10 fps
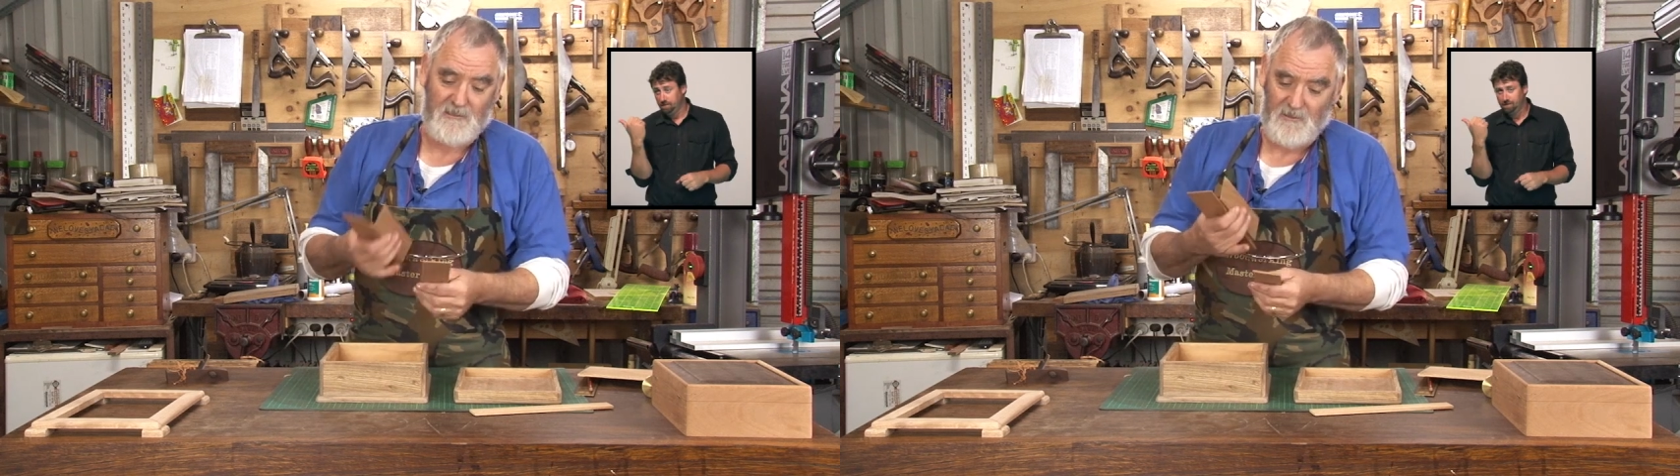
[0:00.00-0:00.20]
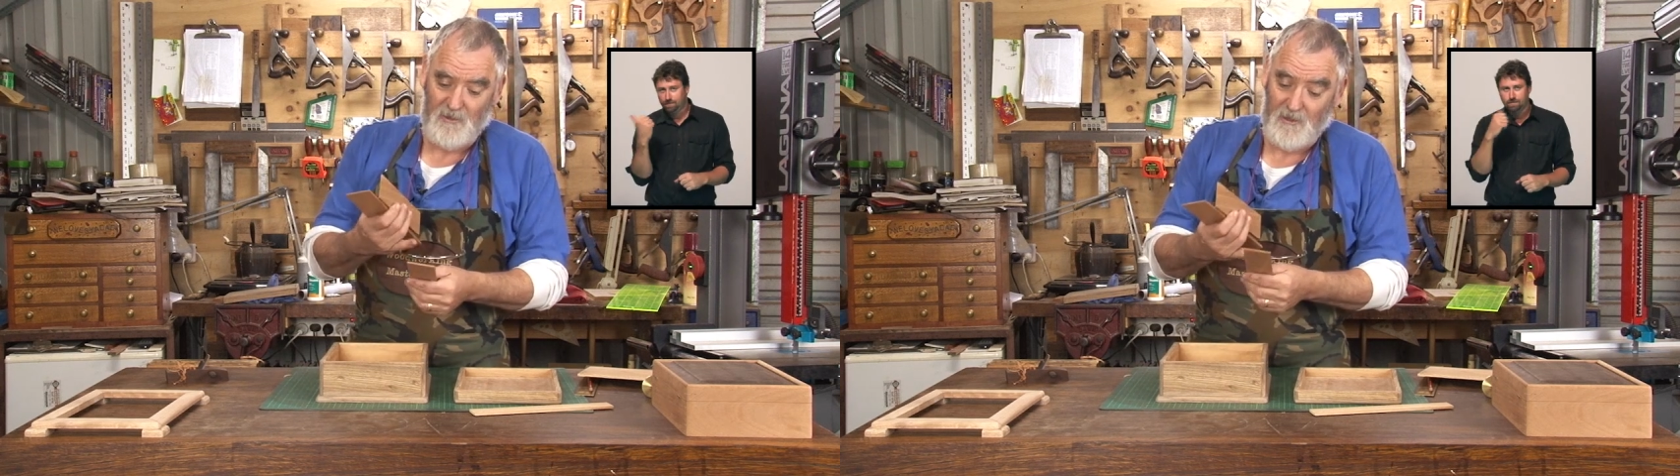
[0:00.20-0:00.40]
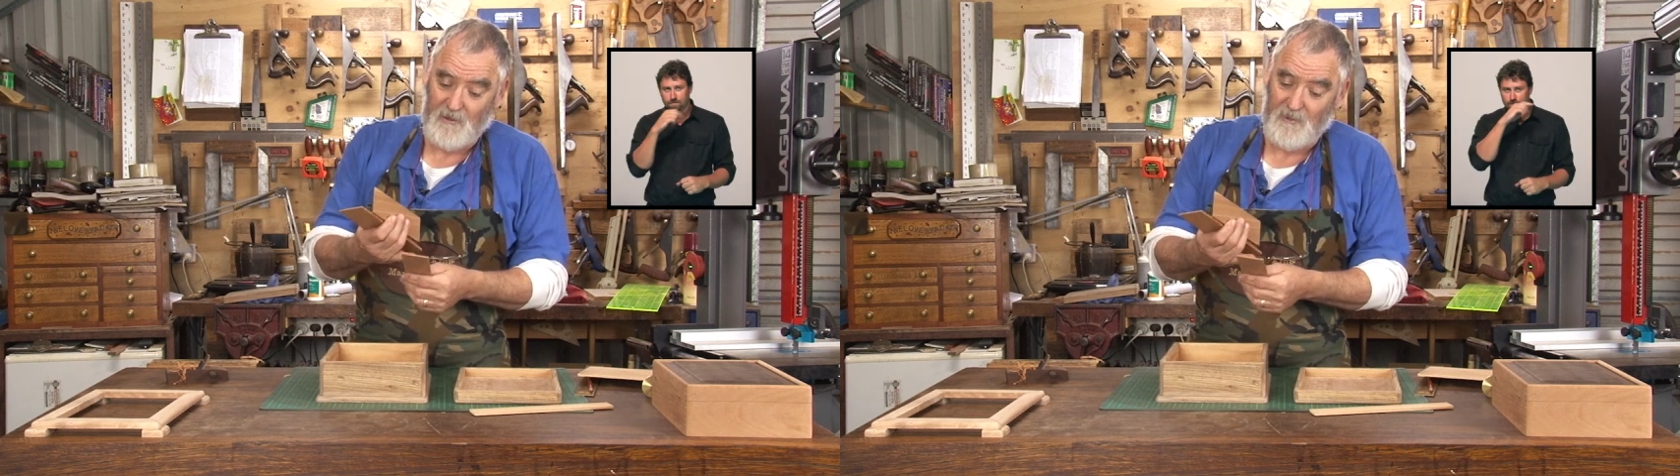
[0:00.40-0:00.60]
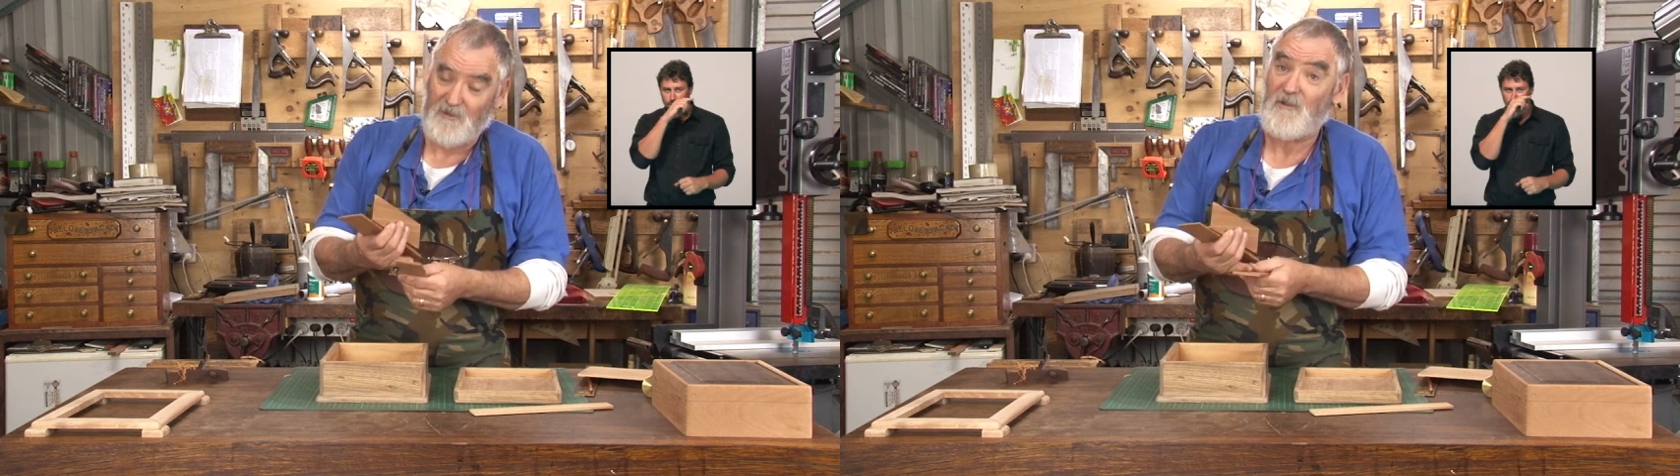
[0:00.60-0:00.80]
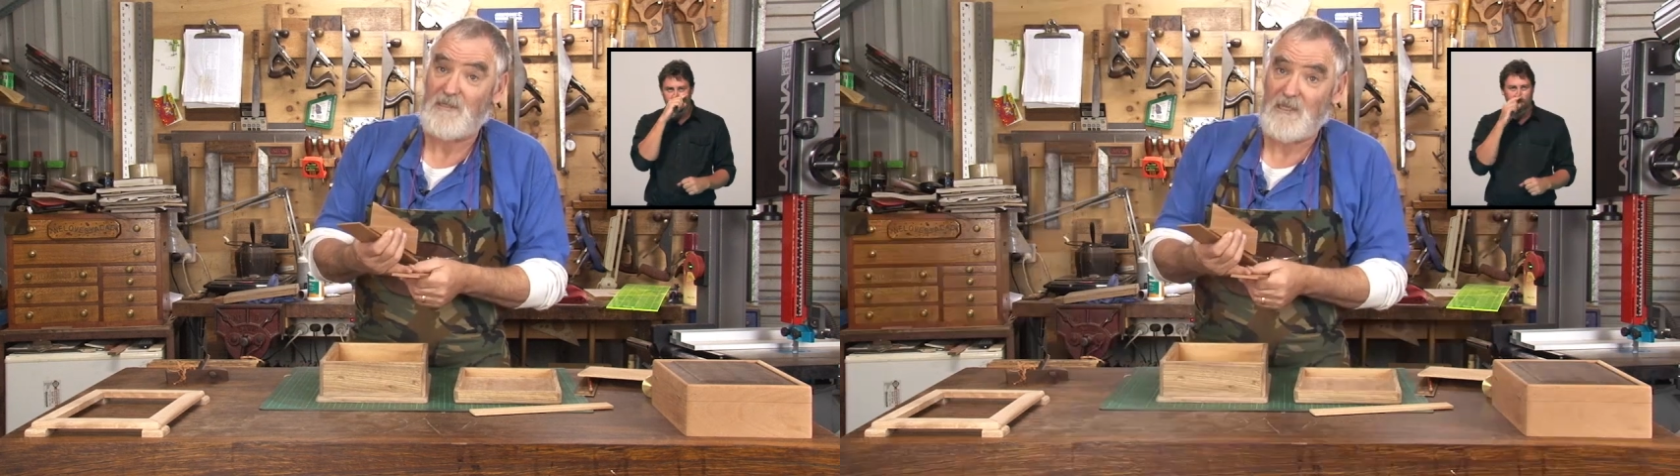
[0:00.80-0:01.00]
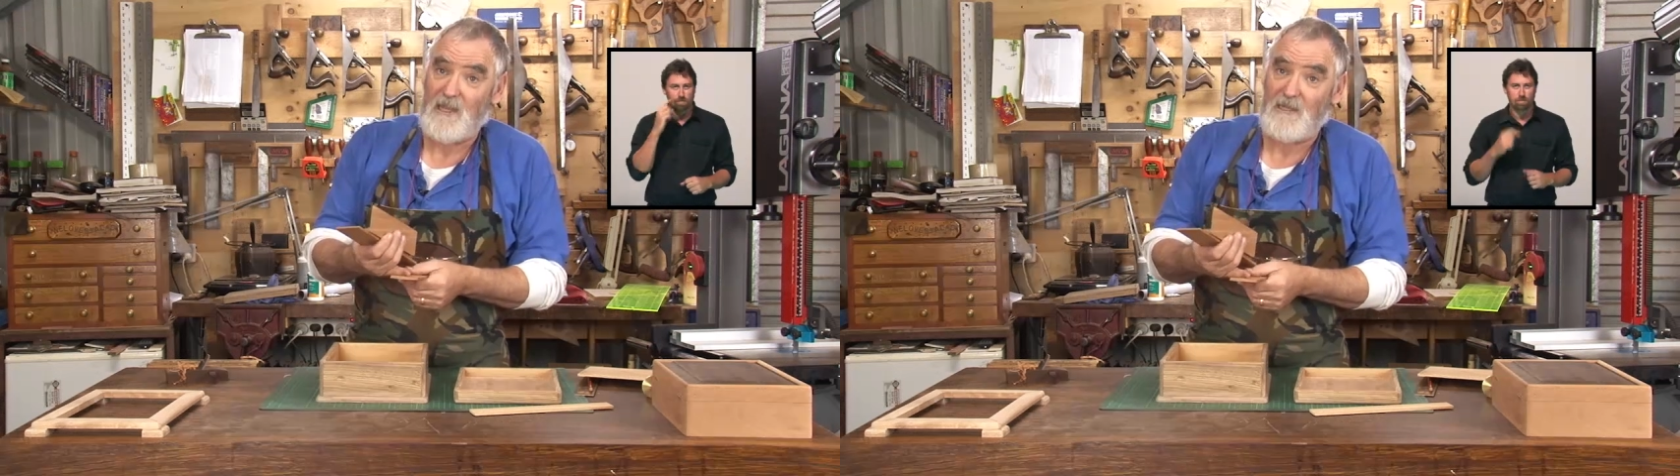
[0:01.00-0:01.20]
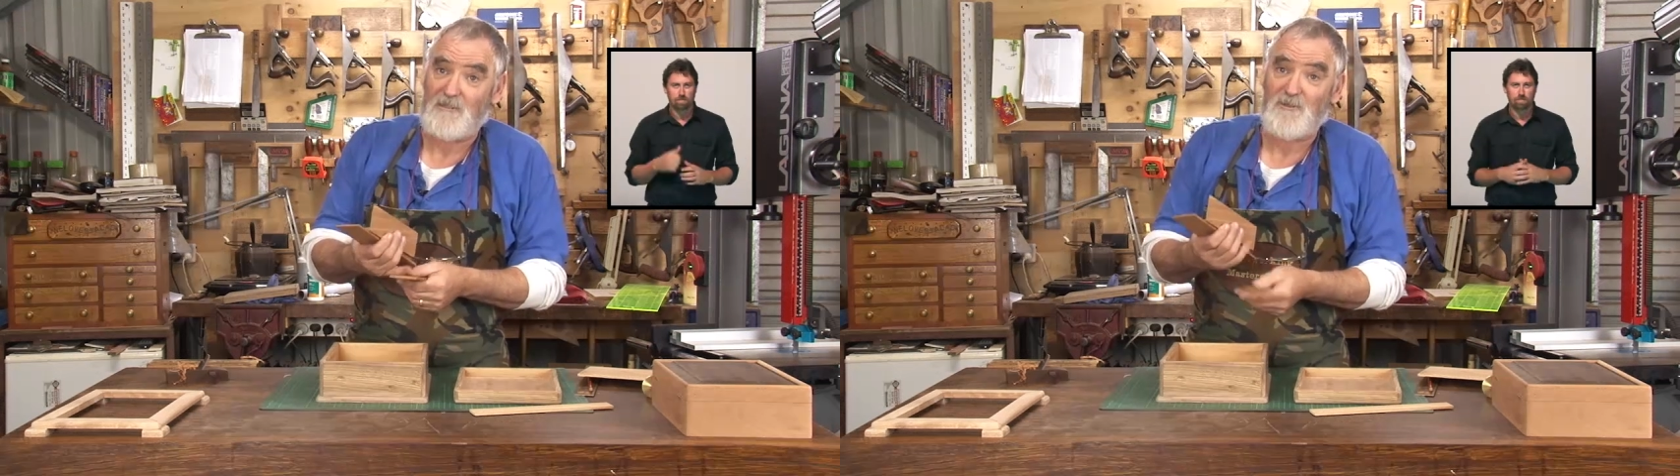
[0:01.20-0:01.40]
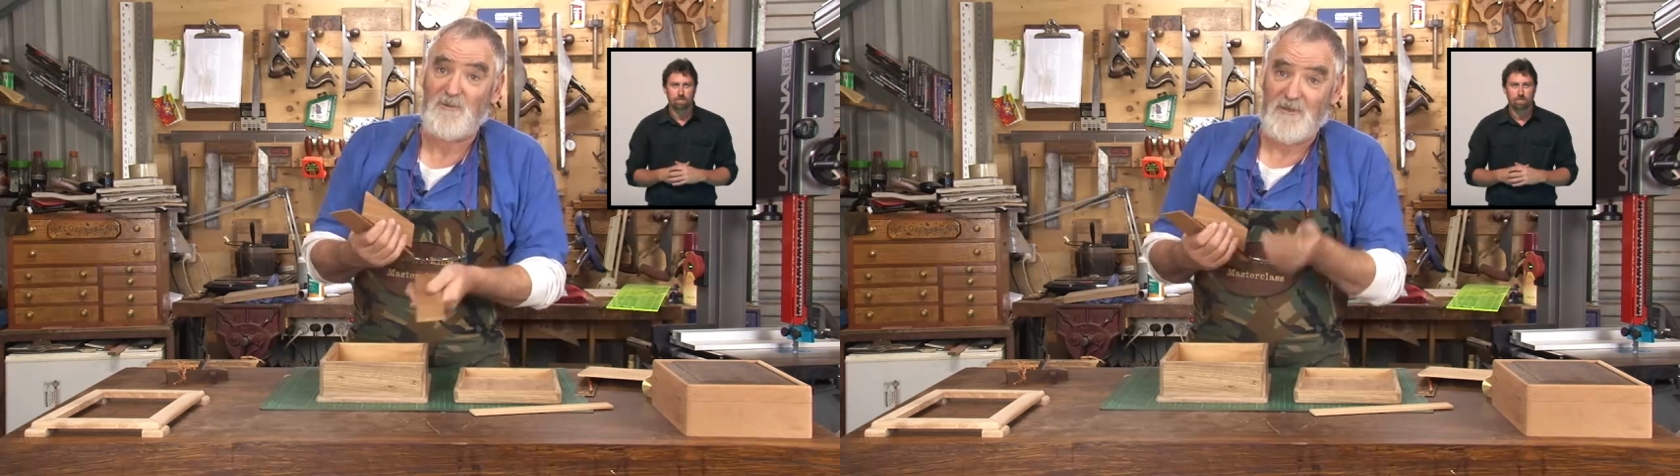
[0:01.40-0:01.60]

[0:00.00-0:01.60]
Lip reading: not on my trusty handsaw,